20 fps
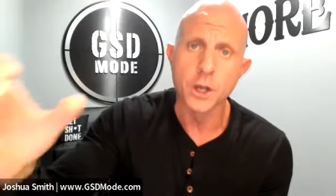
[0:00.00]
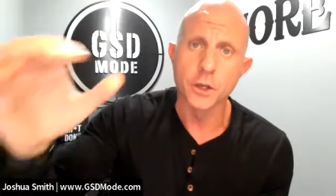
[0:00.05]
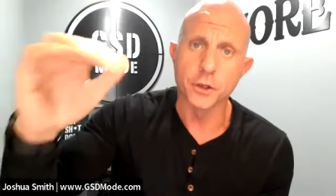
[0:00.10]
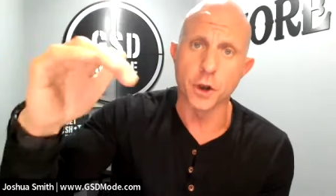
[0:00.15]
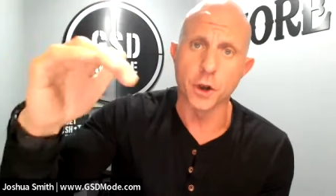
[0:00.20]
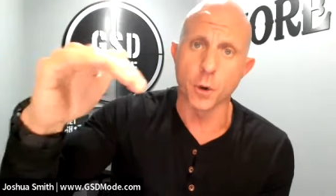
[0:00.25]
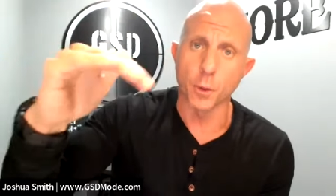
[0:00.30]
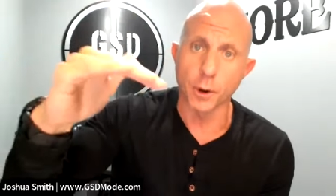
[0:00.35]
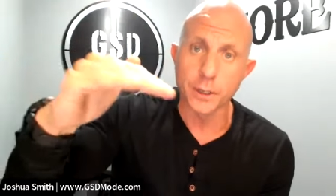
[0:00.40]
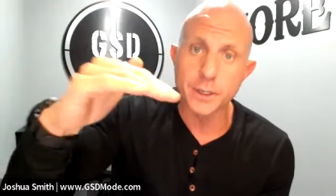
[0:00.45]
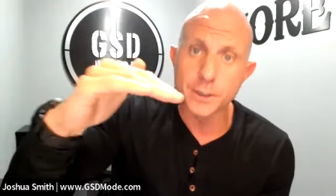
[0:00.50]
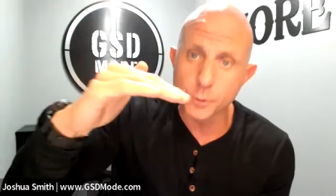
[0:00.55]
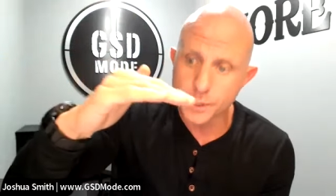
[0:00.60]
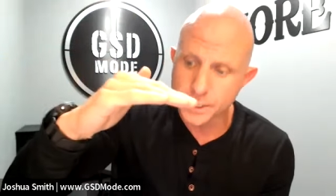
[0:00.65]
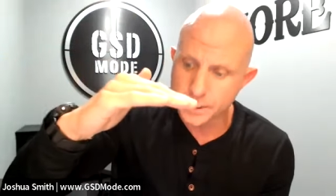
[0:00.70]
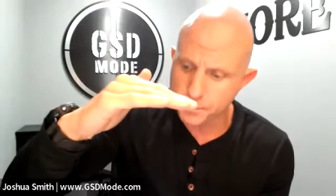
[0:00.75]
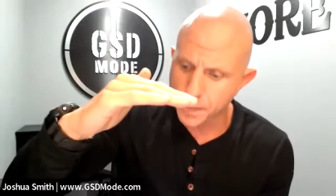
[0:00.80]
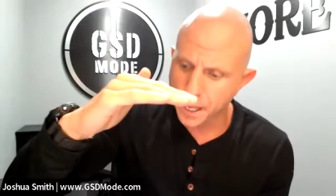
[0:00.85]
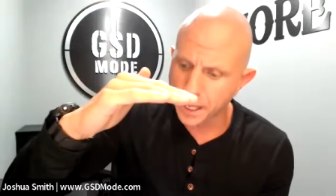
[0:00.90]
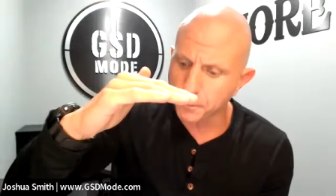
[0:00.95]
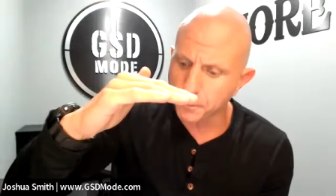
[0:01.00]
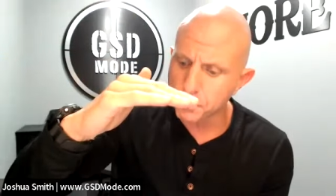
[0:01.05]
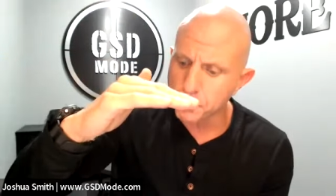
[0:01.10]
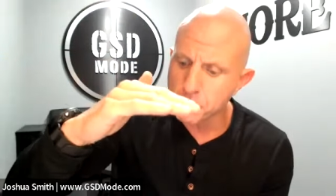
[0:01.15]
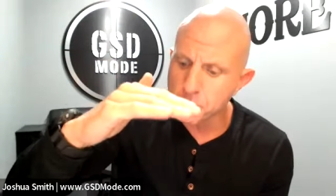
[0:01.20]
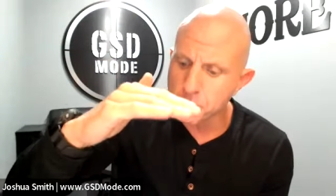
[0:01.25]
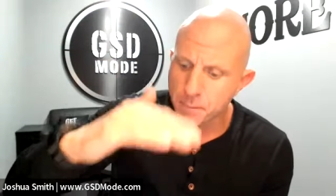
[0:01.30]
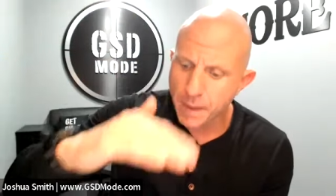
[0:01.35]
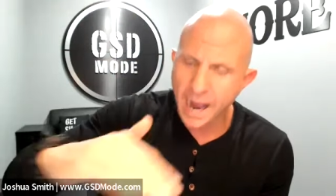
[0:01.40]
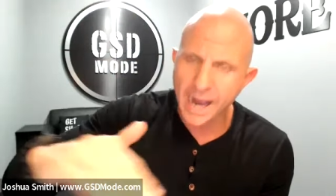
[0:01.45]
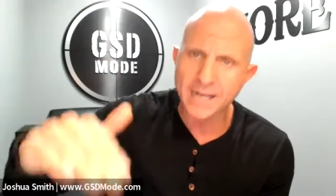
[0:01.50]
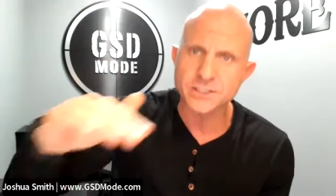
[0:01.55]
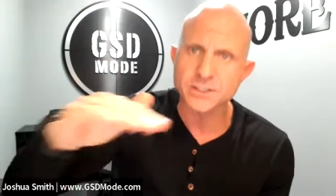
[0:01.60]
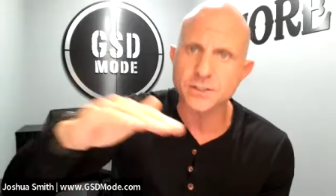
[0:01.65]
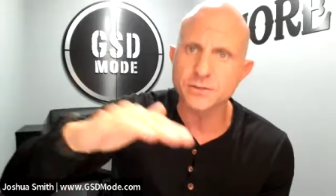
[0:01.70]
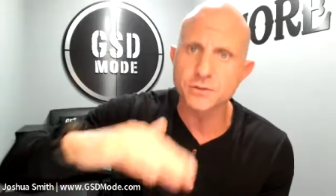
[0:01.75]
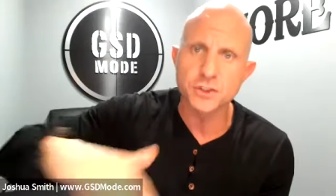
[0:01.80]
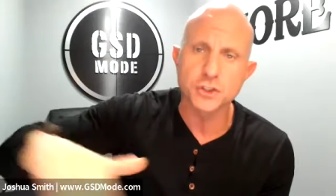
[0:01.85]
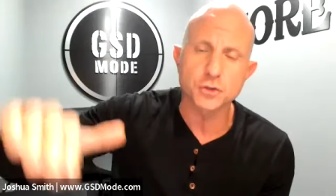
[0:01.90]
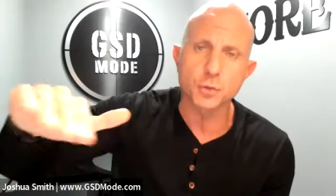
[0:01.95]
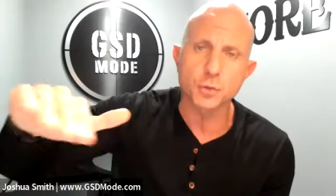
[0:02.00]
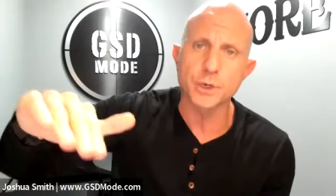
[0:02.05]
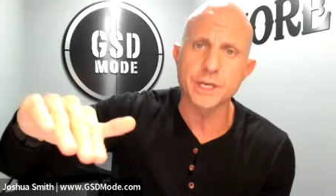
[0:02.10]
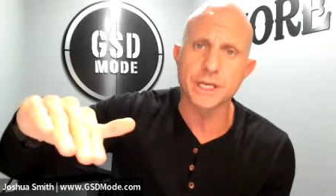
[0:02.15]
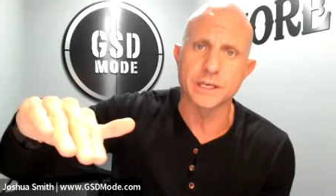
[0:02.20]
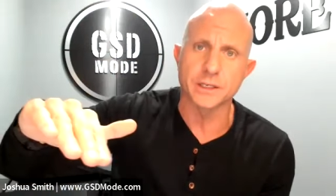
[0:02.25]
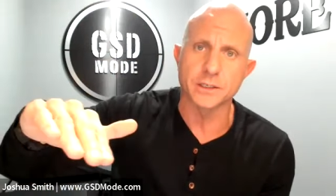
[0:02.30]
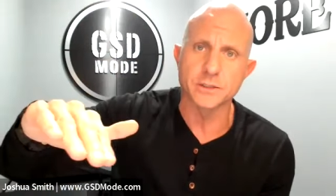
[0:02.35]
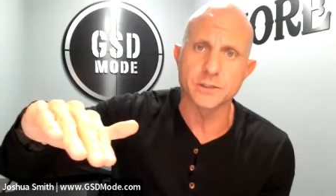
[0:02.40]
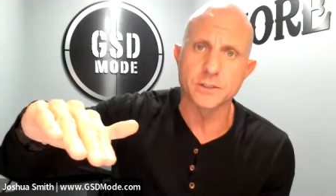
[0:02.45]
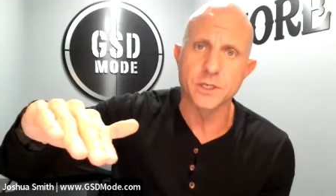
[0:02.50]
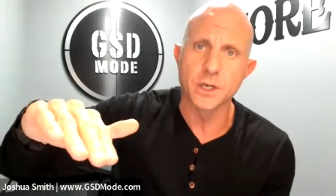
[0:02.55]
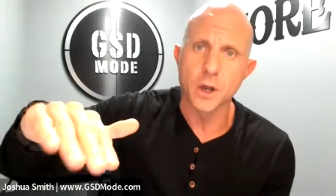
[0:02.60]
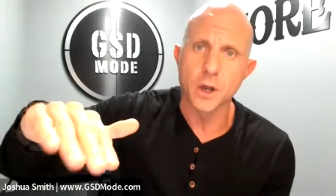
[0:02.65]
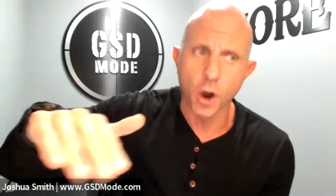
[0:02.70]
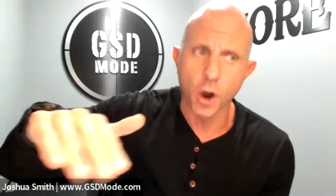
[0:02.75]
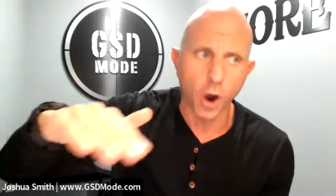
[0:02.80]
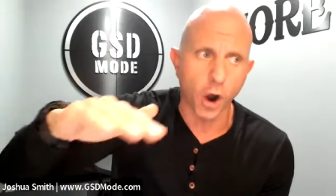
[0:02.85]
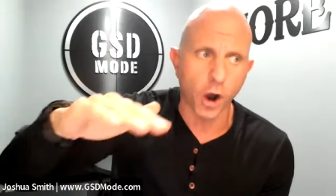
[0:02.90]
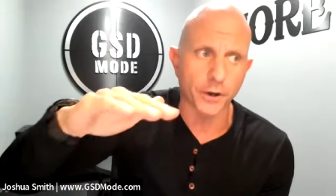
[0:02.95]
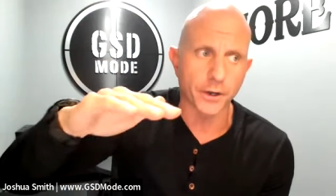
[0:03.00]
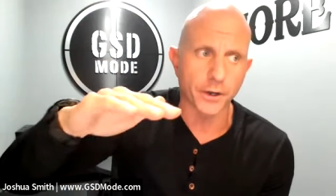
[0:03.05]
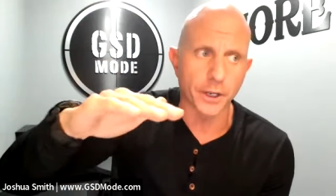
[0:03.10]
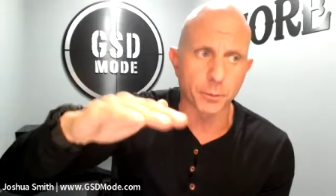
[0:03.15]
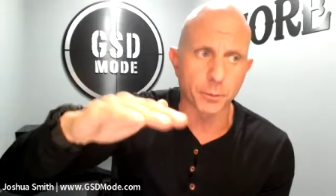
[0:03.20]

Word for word: You know, we can make massive swings on